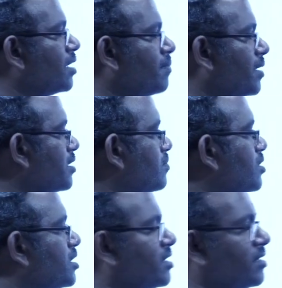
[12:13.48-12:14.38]

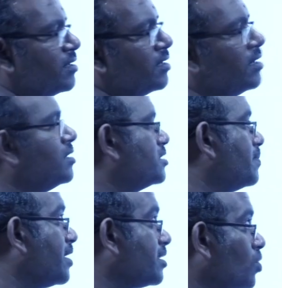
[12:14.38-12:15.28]
compatibility, the
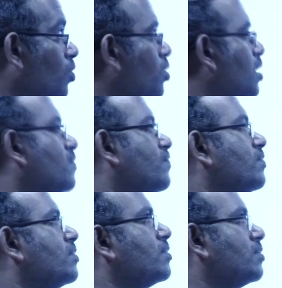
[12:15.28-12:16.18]
main goal of
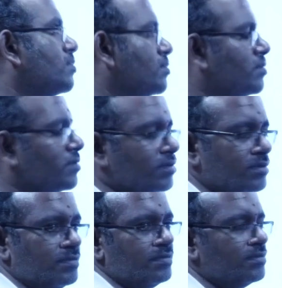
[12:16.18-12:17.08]
or
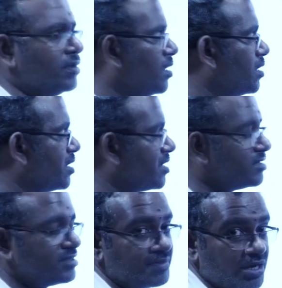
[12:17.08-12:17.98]
I
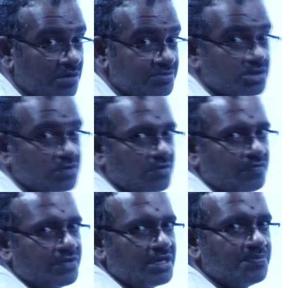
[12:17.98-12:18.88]
can say main objective
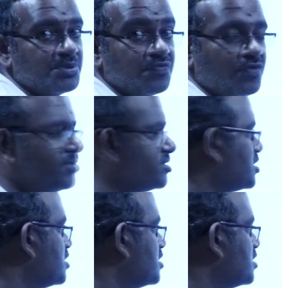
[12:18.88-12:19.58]
of any pre-formulation